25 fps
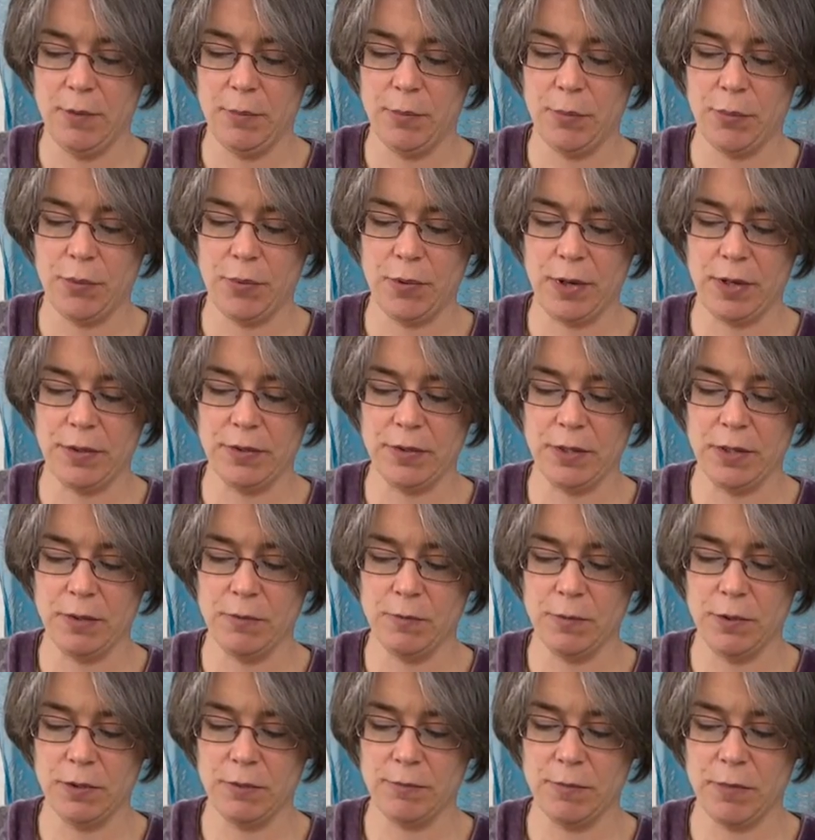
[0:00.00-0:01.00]

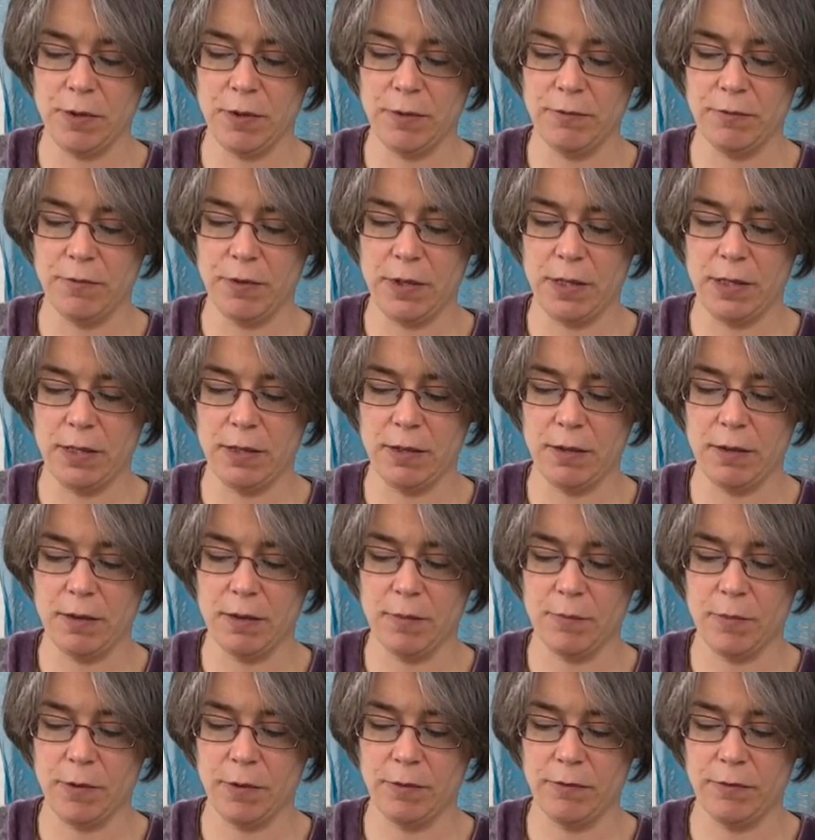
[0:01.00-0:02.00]
pressing with my
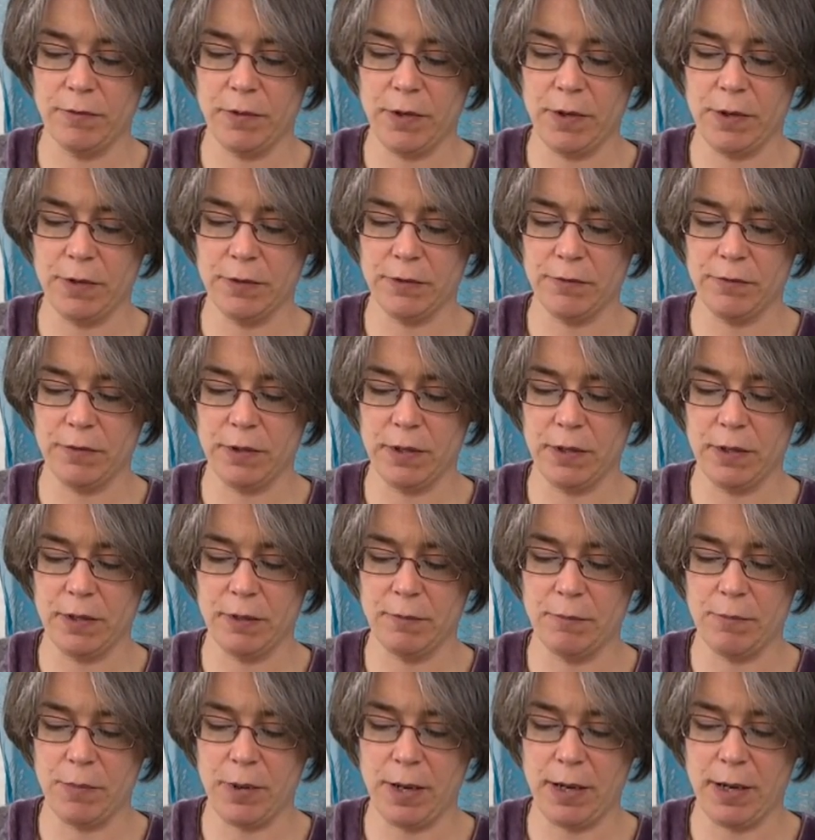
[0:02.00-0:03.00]
finger, my first
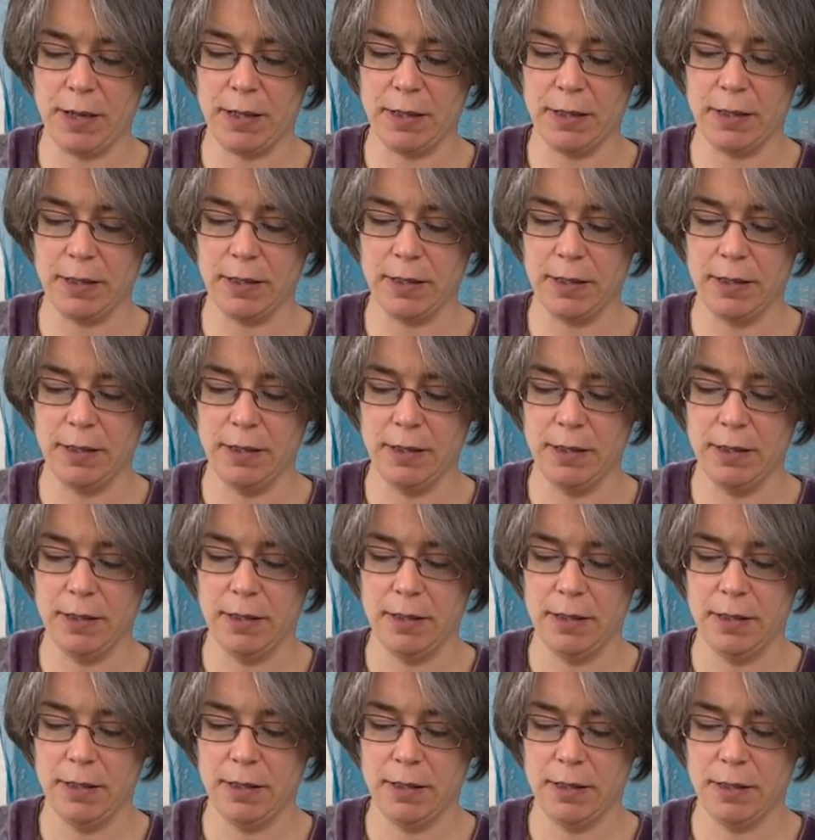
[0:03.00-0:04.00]
finger, back
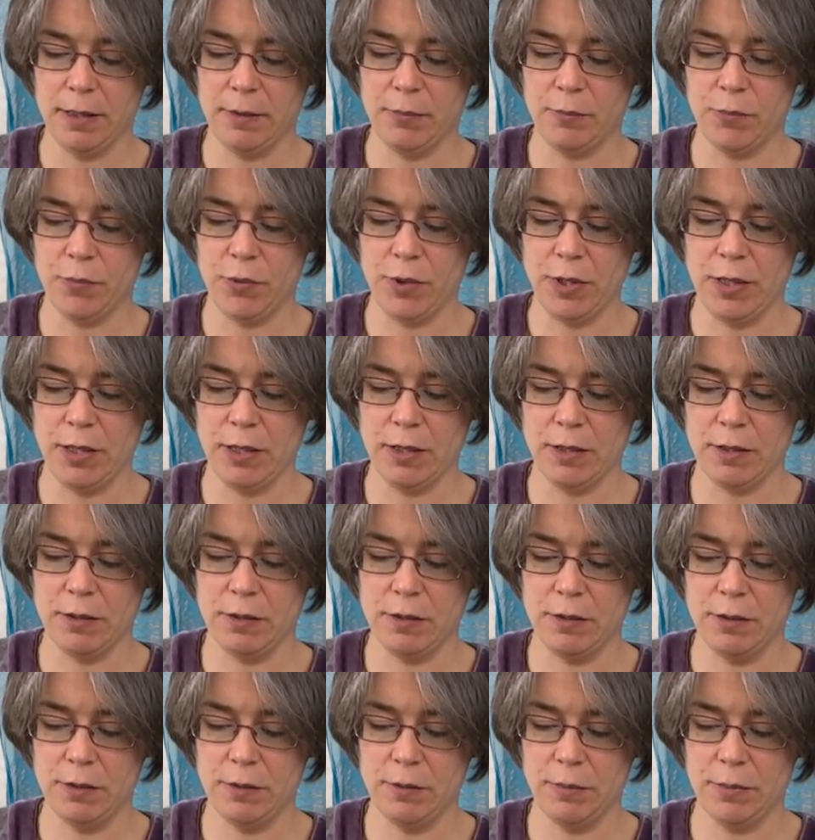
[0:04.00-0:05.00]
and bringing a
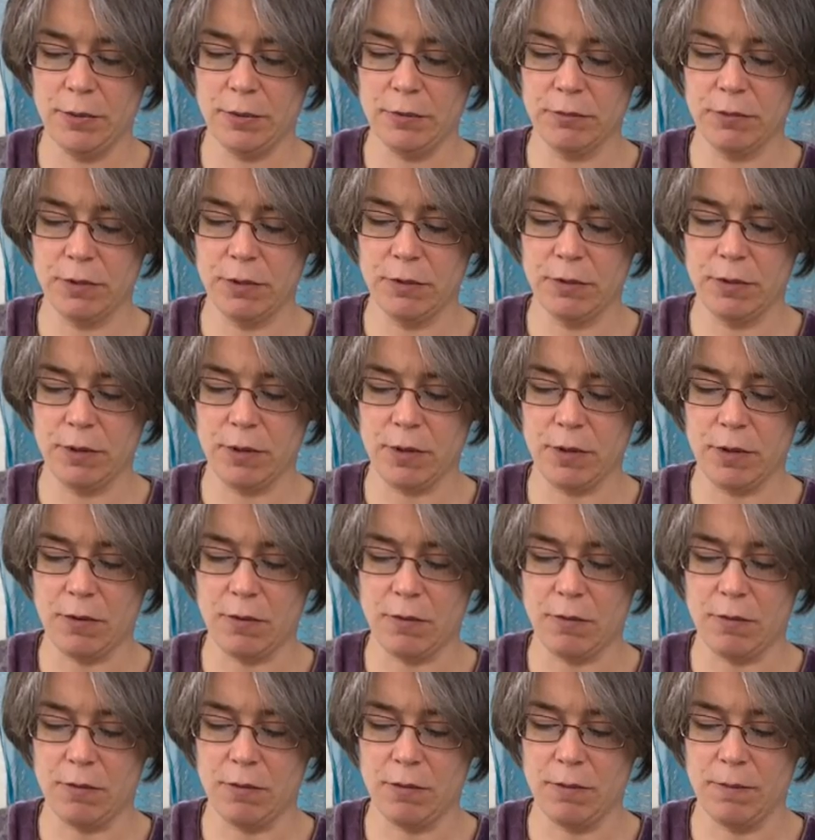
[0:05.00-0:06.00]
loop through the
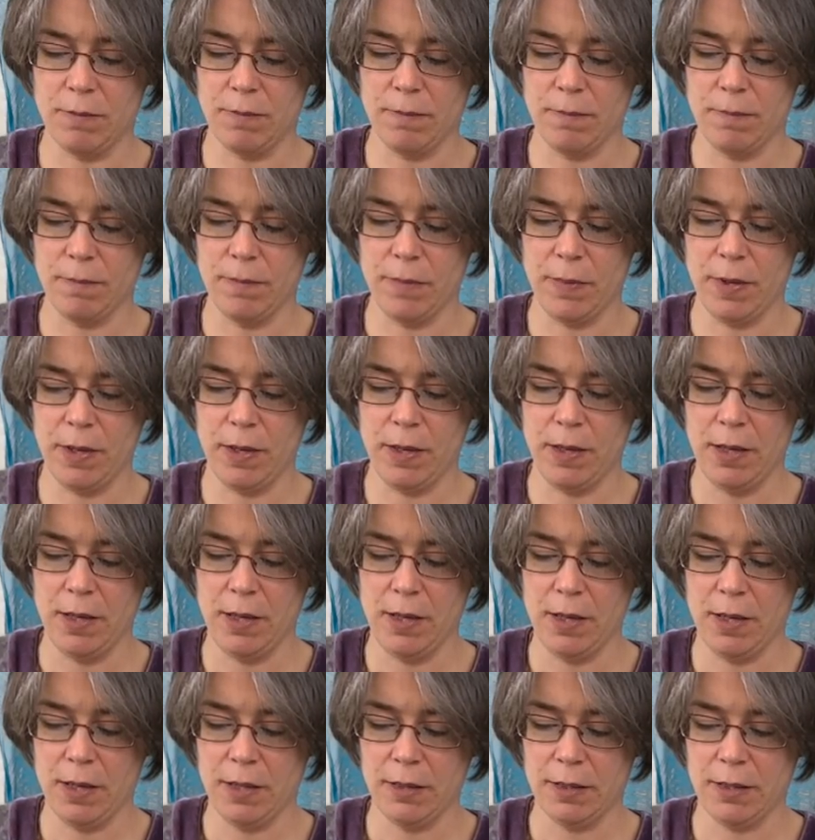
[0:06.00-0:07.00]
hole.
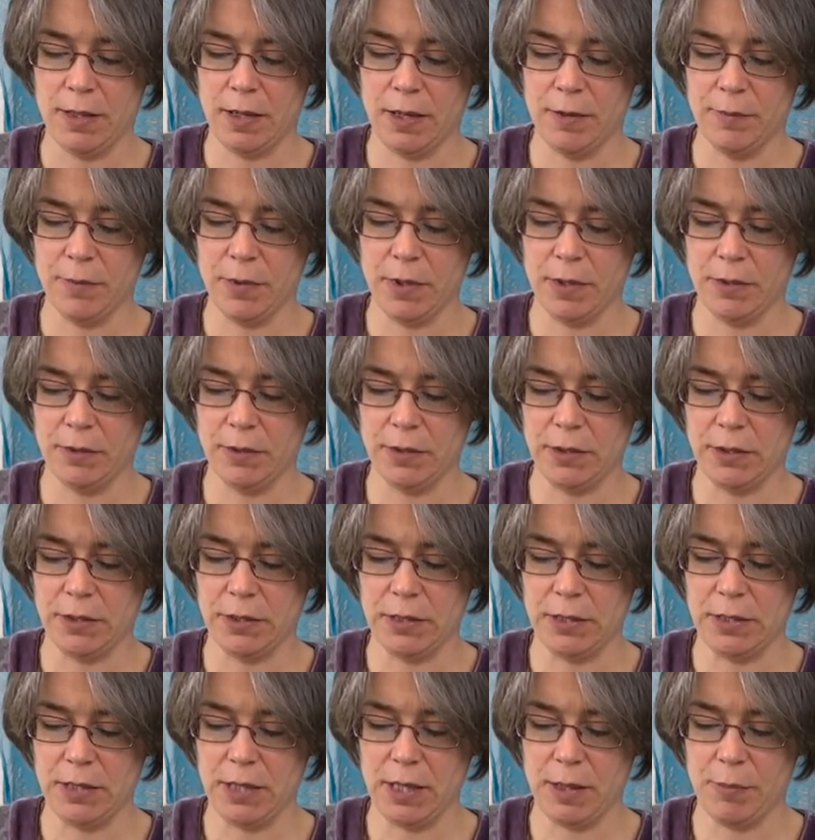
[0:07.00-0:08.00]
Now I'm going to
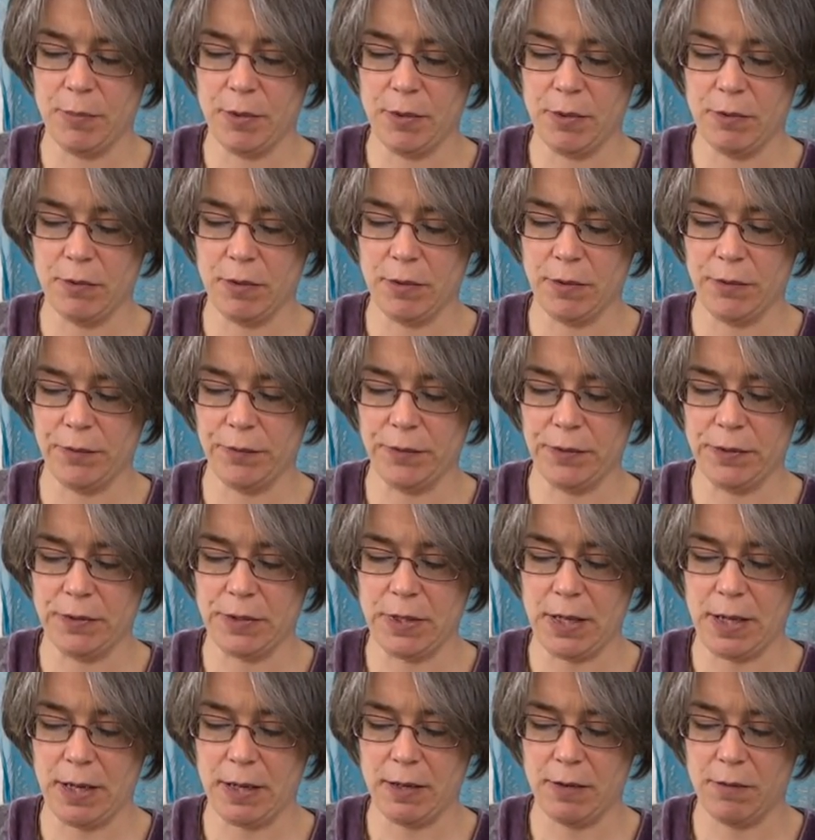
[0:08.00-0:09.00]
step across the
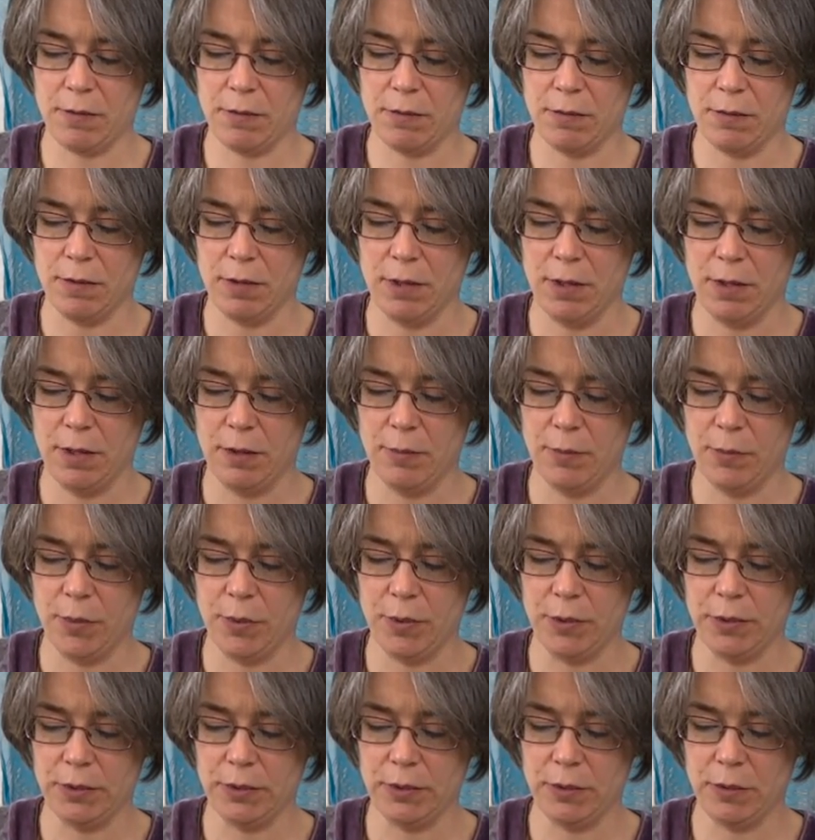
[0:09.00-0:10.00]
tail,
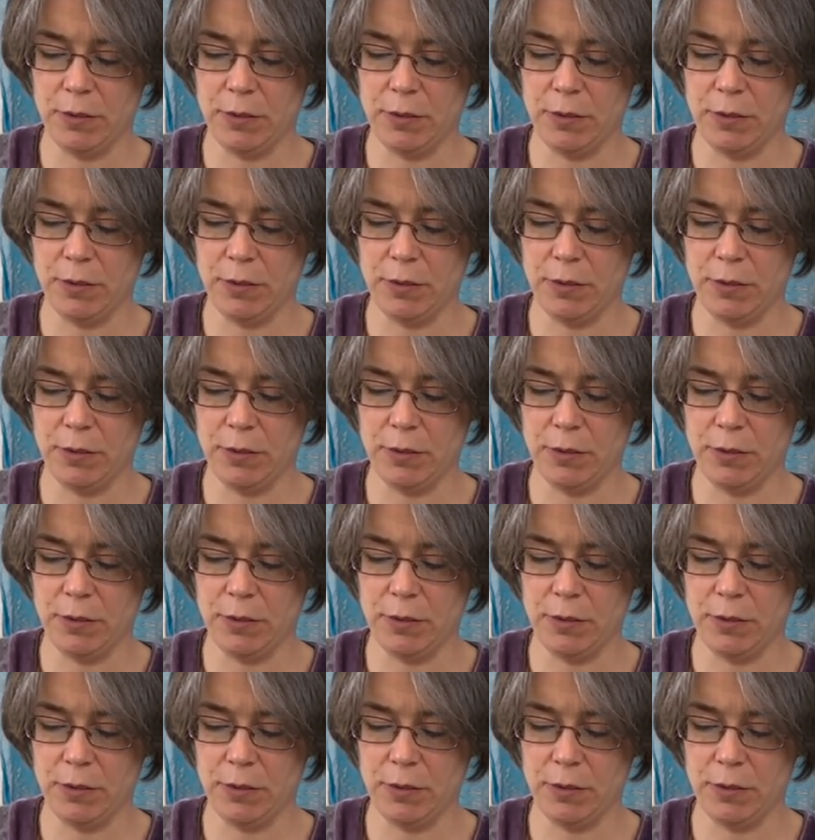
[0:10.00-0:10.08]
point the